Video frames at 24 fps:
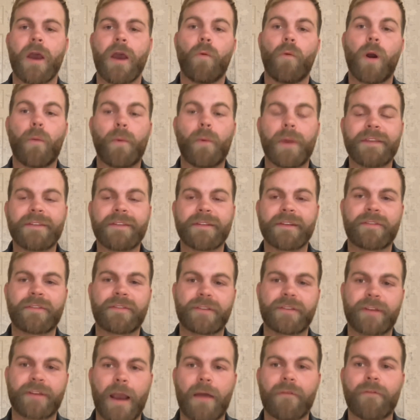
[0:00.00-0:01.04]
What we
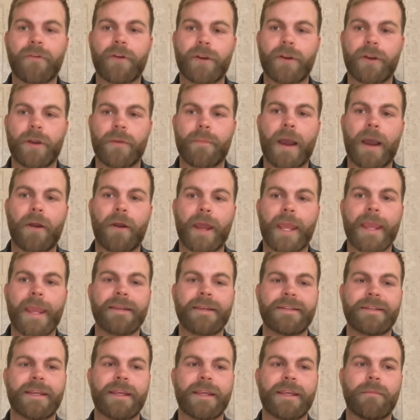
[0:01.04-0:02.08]
discovered about
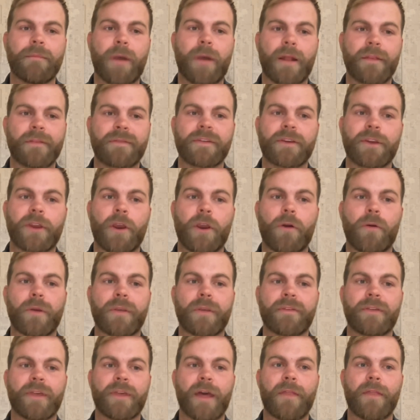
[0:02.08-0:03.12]
18 months ago
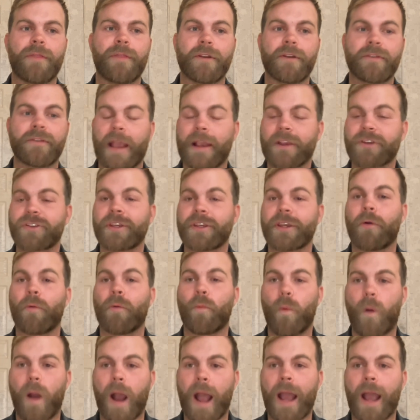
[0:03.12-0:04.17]
is that there's actually a
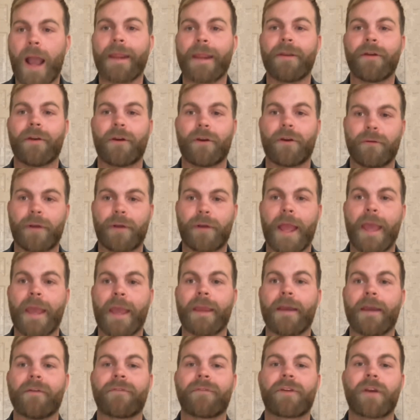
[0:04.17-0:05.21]
wide
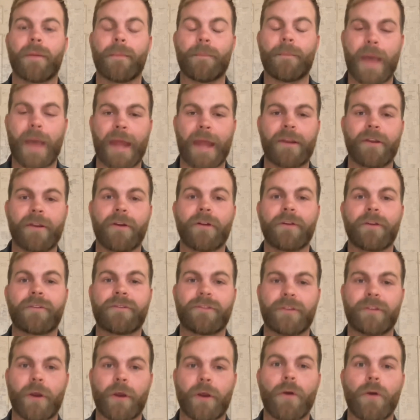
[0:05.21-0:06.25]
array of competitors
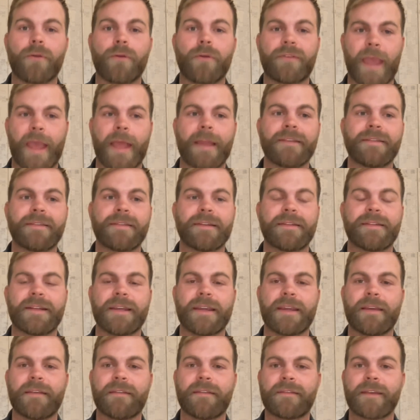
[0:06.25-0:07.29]
to those
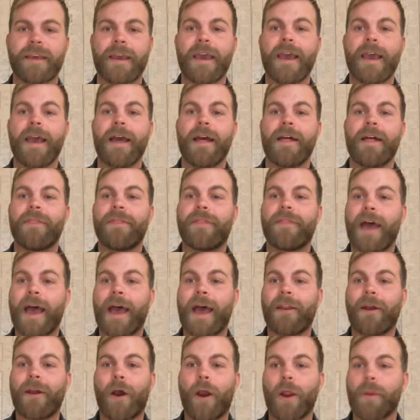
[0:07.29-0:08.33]
entities
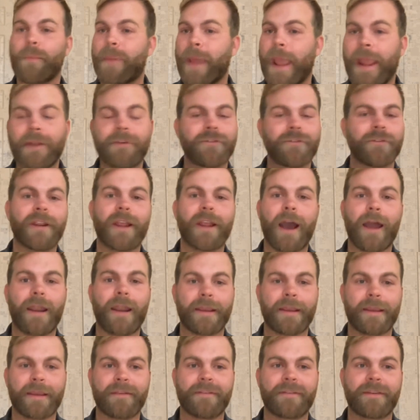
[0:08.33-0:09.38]
that are
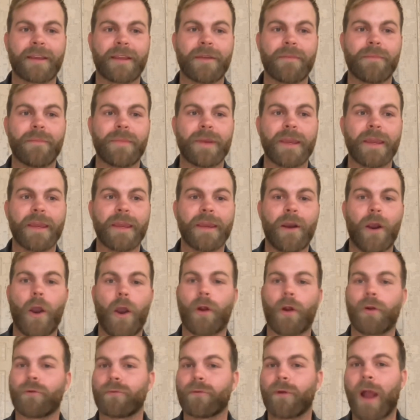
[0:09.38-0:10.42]
patriotic as can be,
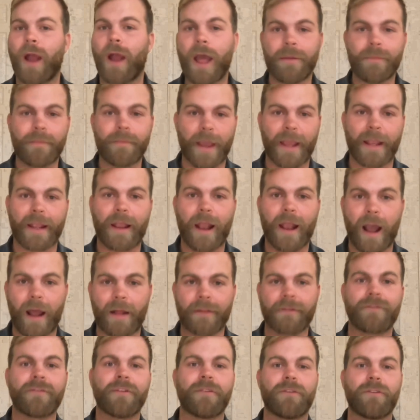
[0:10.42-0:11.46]
are run by
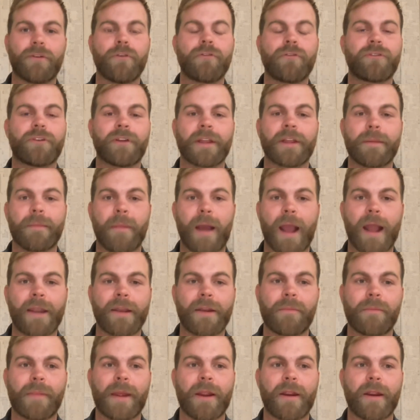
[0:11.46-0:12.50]
constitutionally
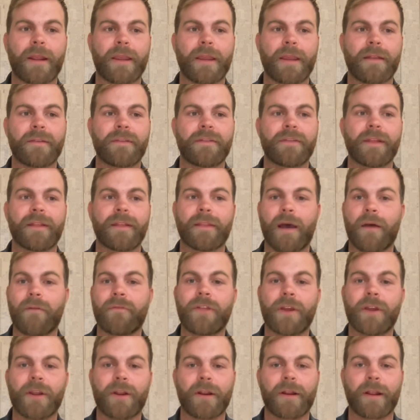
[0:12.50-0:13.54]
minded Americans that
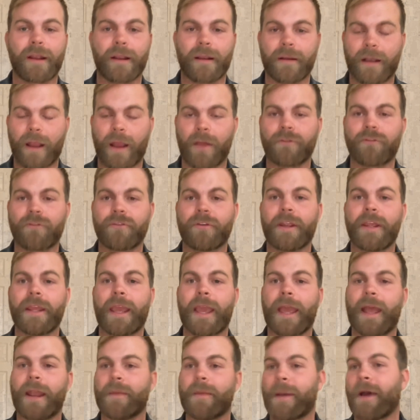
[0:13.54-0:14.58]
love their
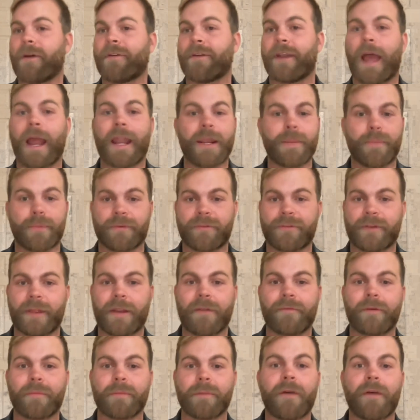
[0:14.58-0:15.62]
country, and about 90%
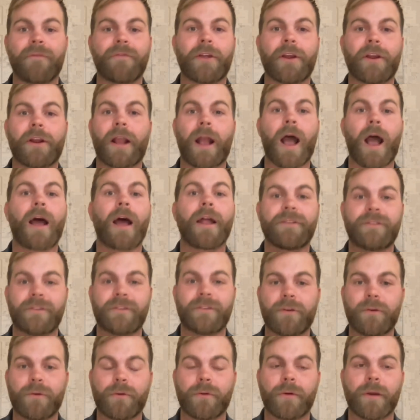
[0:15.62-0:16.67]
of them love their God
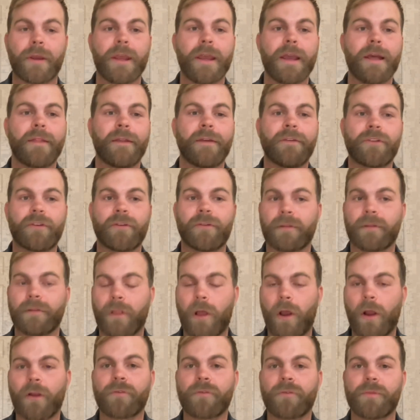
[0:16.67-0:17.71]
too. These are
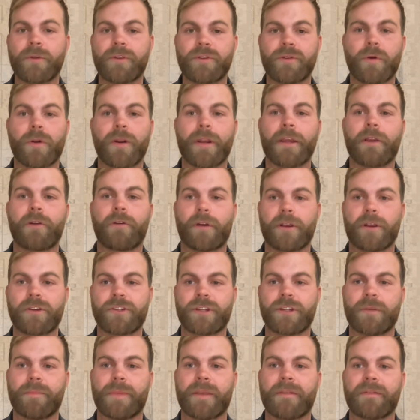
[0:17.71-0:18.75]
large majority
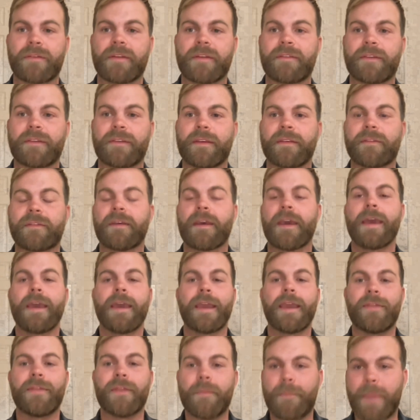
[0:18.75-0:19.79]
Christian businesses
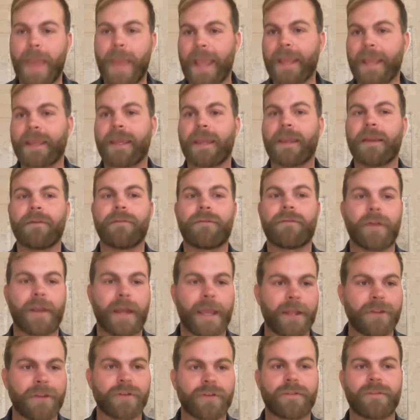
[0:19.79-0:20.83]
in the banking,
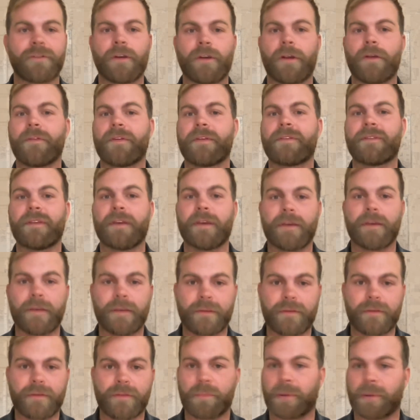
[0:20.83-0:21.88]
financial
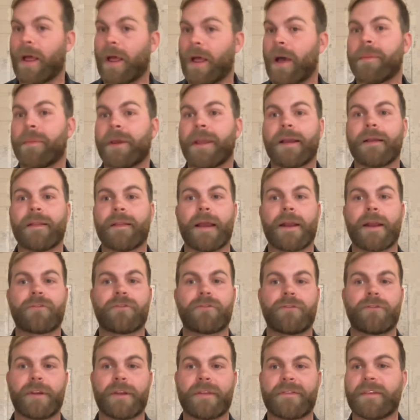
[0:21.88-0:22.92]
services, plumbing,
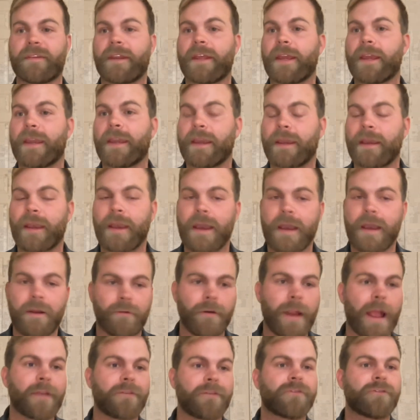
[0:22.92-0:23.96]
electricity,
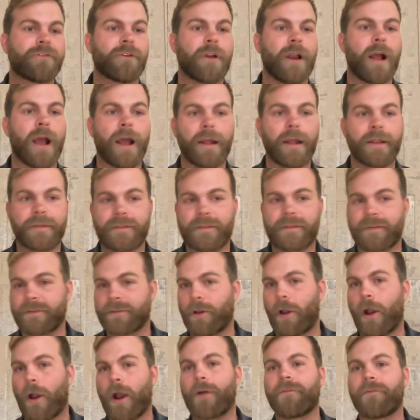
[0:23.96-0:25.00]
restaurants,
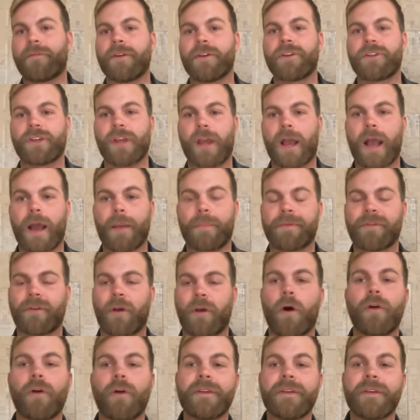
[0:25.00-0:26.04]
coffee shops,
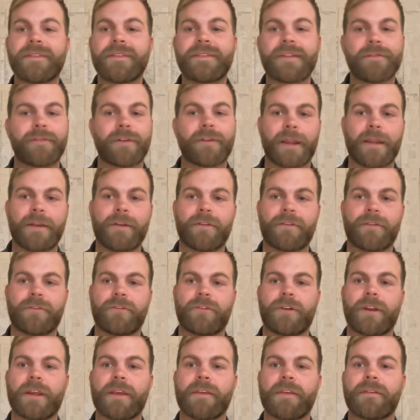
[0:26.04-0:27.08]
all these different
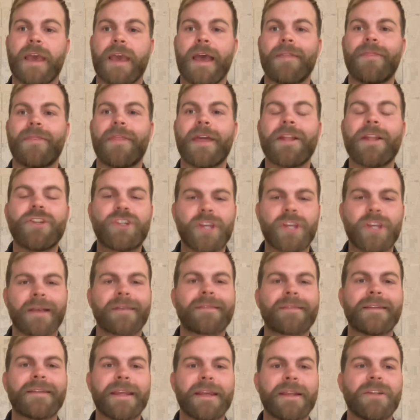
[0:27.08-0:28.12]
industries. They
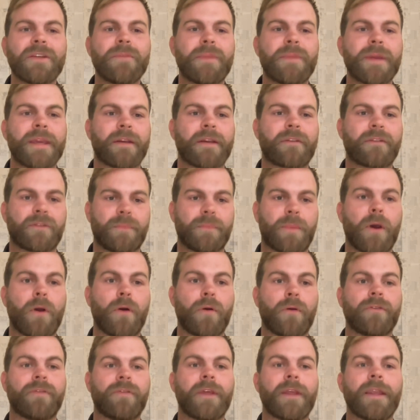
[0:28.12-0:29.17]
just need to be
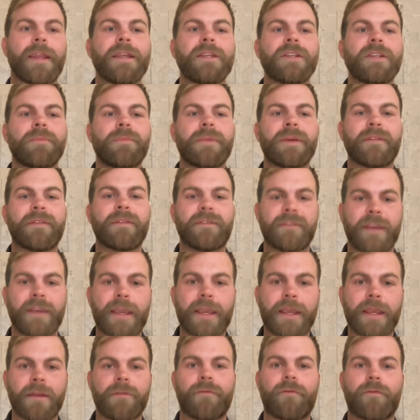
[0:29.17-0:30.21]
exposed. They need to be
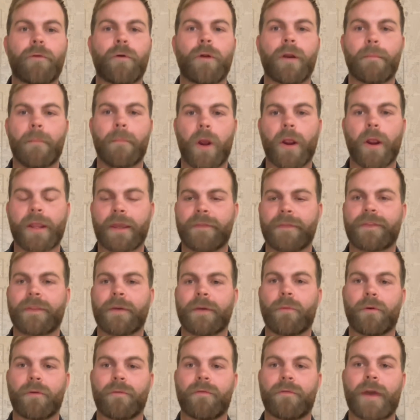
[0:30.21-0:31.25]
seen for a market
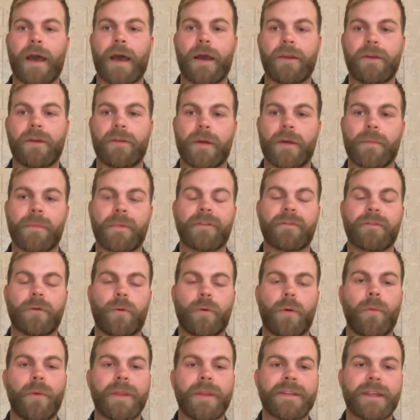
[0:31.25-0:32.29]
that will value them. And so
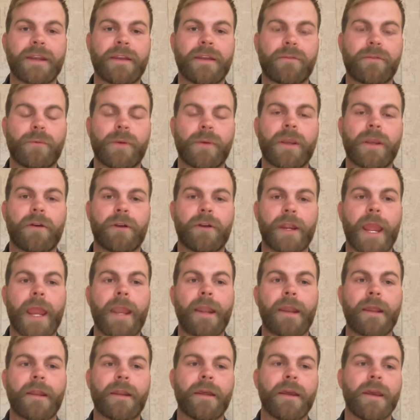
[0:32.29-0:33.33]
what we did is we
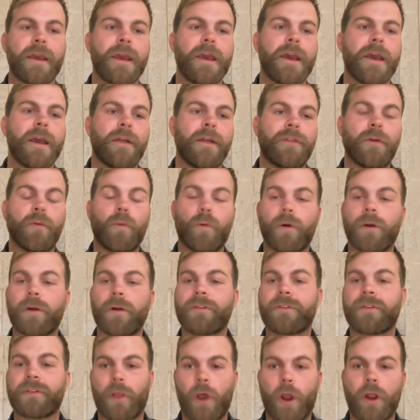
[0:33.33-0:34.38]
created the
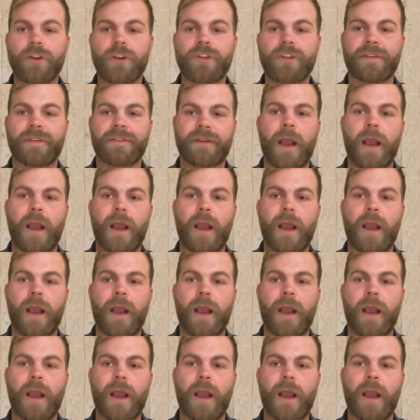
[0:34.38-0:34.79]
world's largest